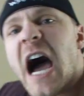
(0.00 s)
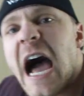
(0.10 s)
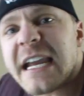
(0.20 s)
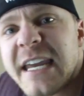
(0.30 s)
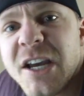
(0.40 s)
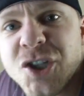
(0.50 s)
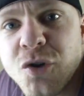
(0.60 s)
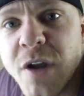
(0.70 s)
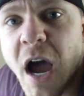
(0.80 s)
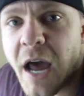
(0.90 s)
I kid
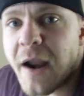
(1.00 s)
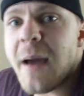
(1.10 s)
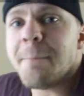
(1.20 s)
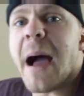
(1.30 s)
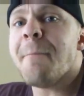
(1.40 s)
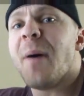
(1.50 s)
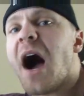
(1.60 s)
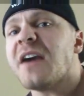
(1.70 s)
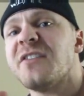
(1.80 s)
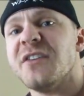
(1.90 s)
you not, my
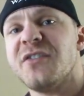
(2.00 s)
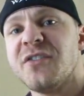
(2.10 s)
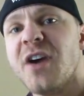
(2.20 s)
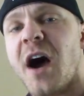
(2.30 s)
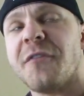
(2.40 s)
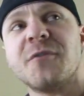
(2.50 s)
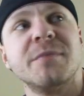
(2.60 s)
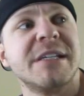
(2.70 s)
box is stuffed.